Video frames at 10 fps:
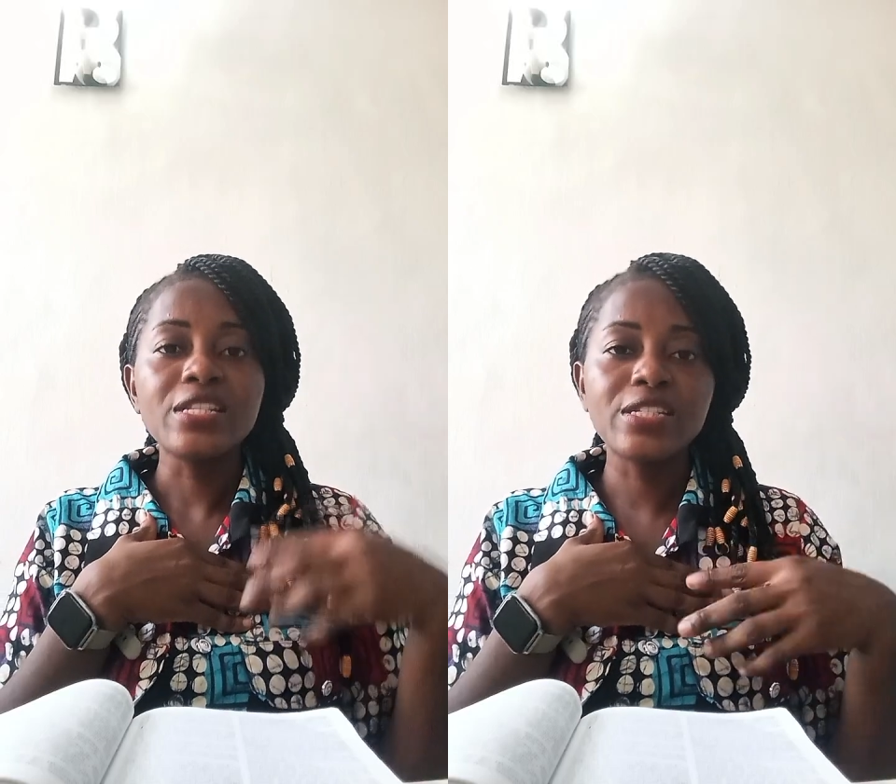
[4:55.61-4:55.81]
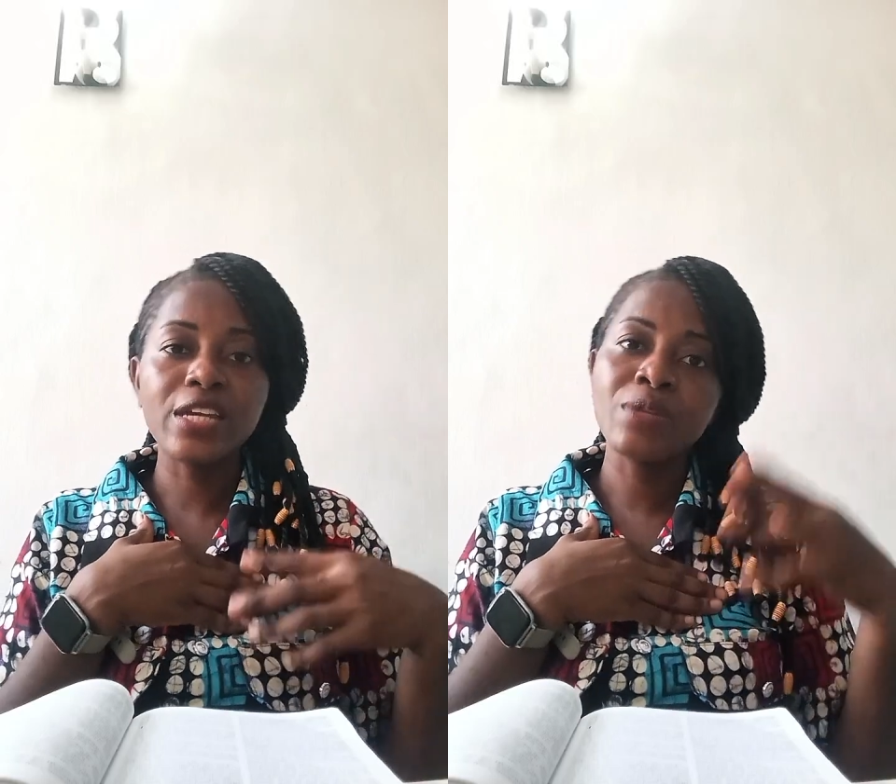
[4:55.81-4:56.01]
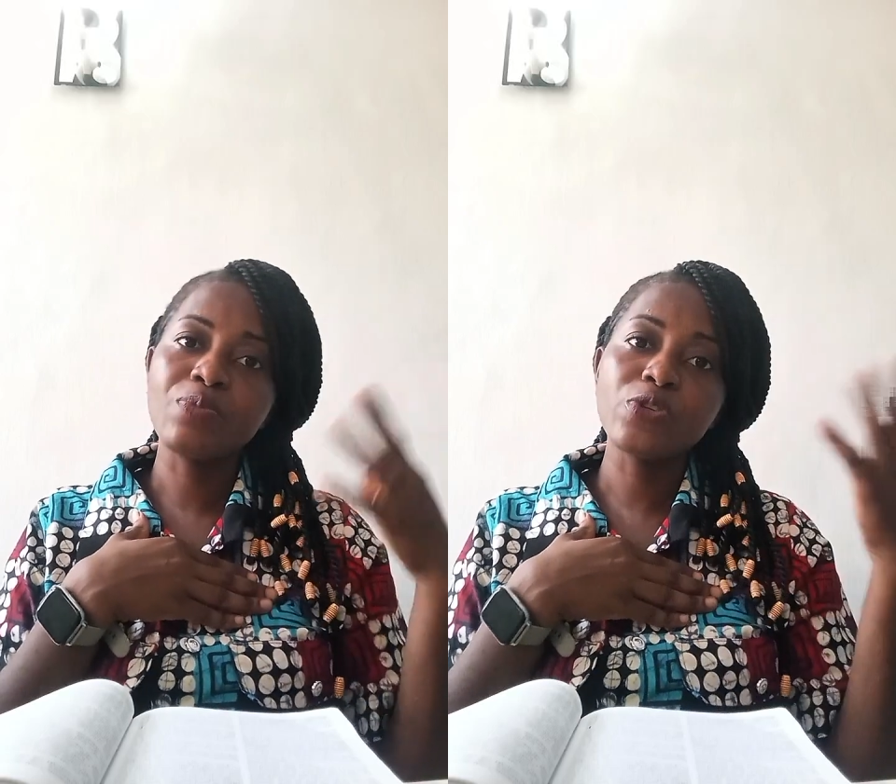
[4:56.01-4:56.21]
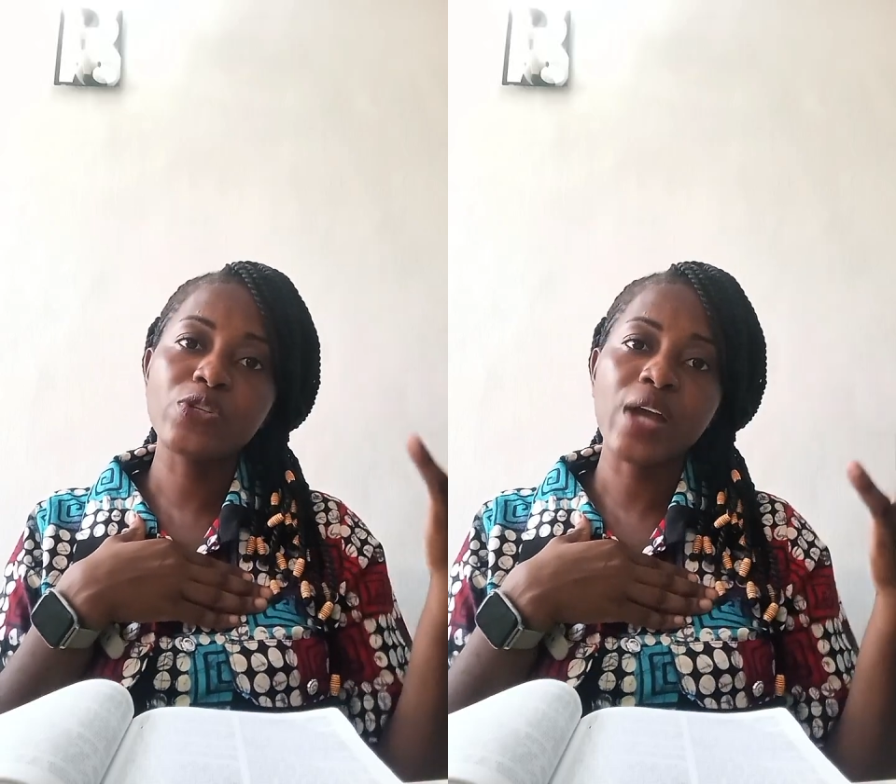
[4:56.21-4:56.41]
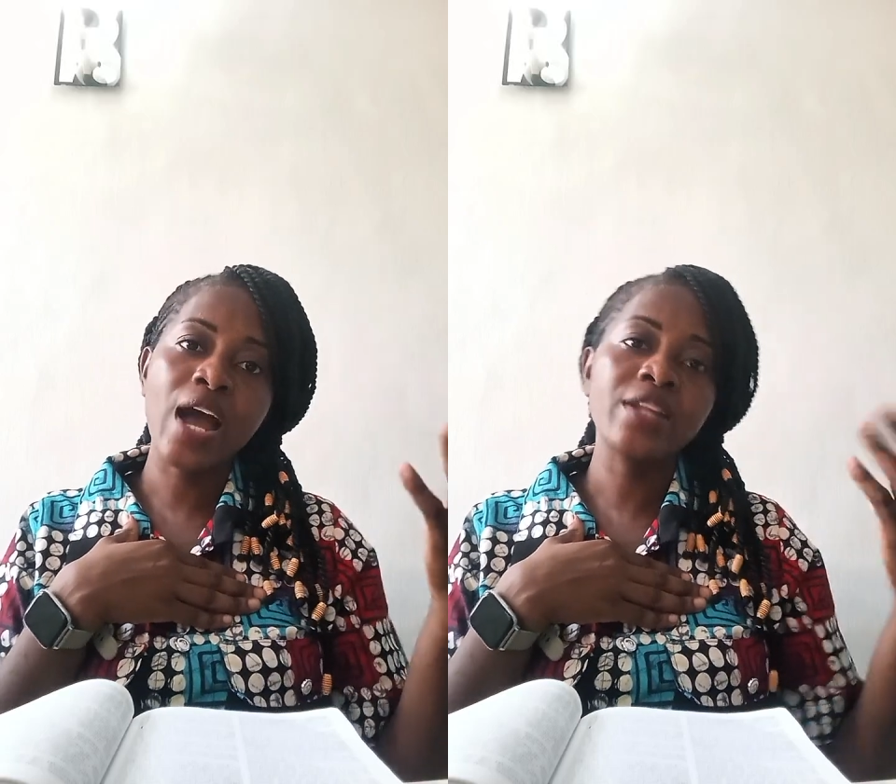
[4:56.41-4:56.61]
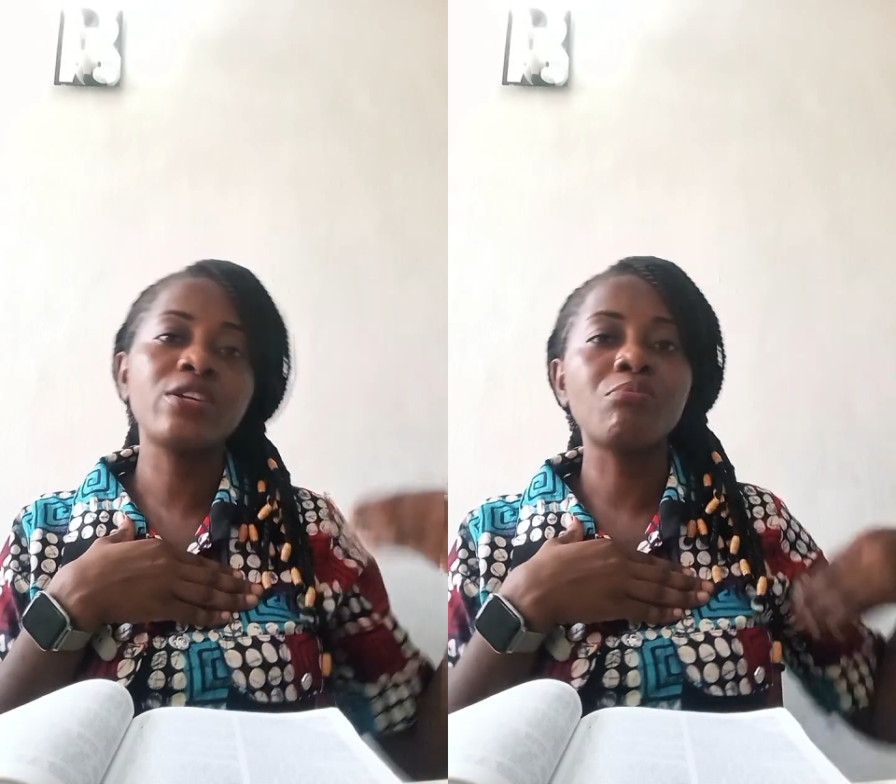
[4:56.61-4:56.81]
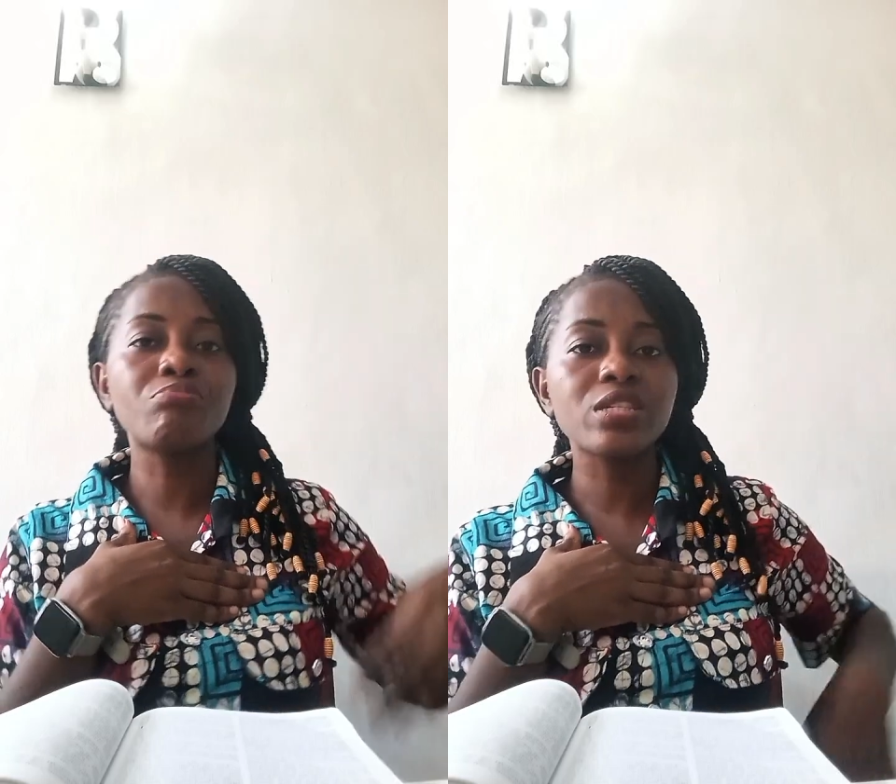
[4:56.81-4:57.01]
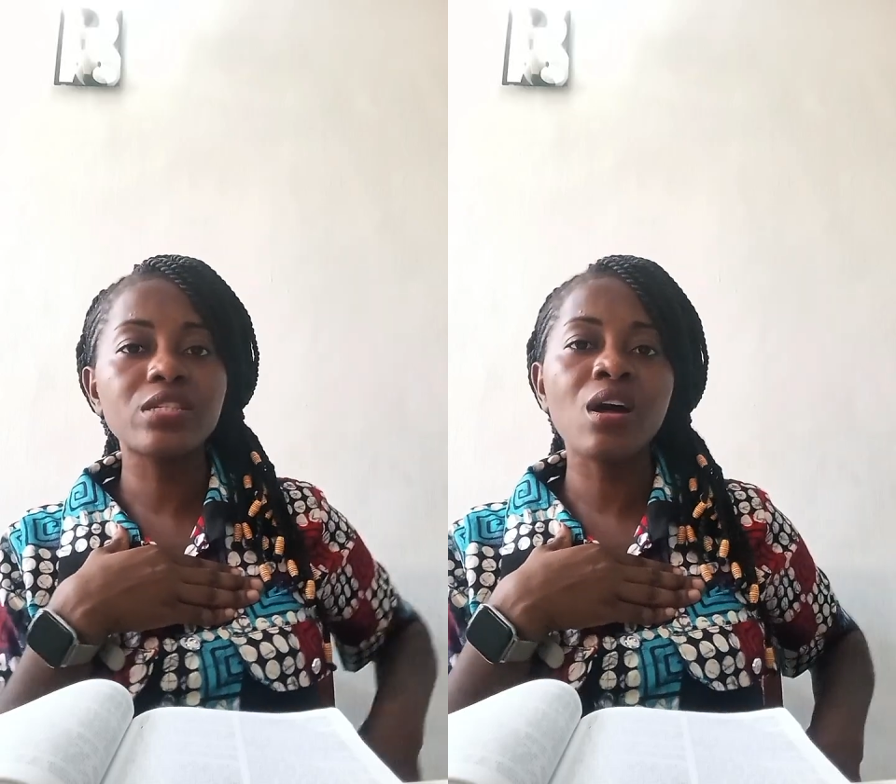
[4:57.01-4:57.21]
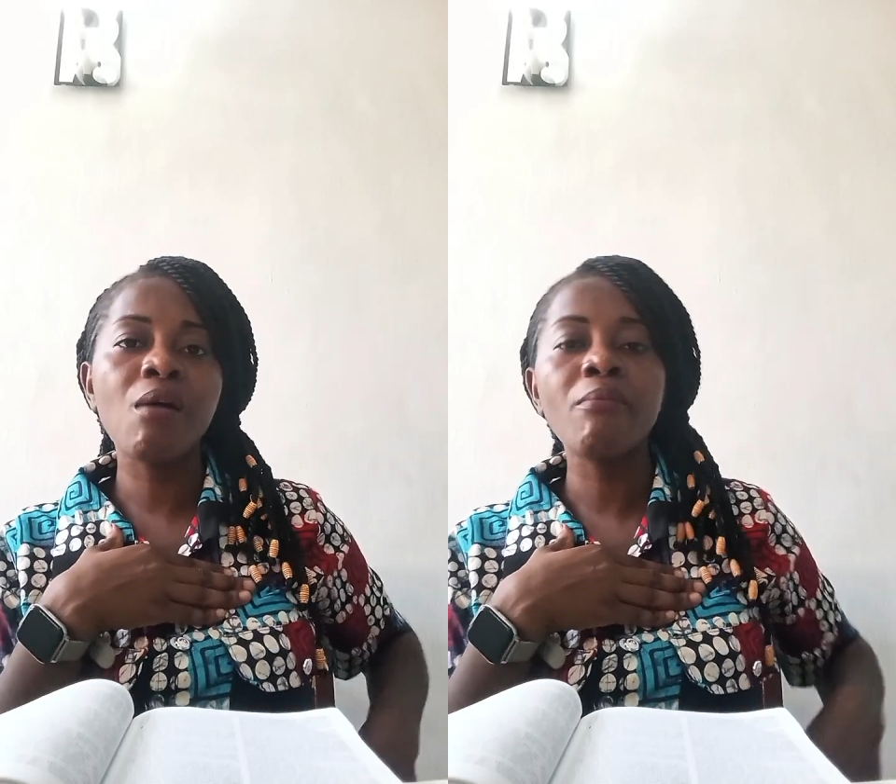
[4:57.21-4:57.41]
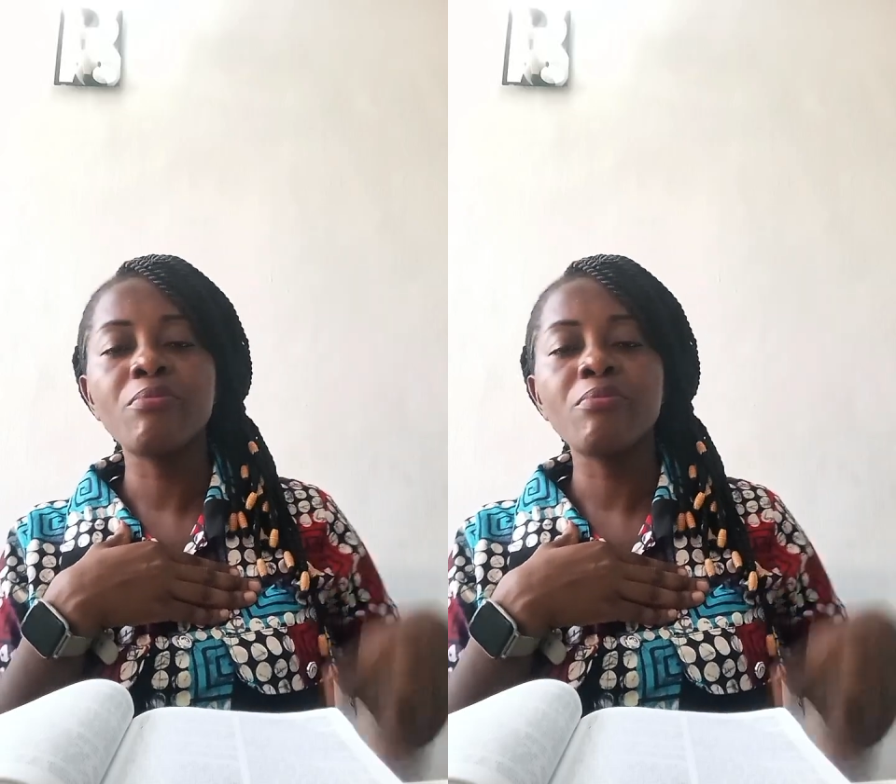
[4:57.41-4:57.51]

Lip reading: then put your hand in your bosom,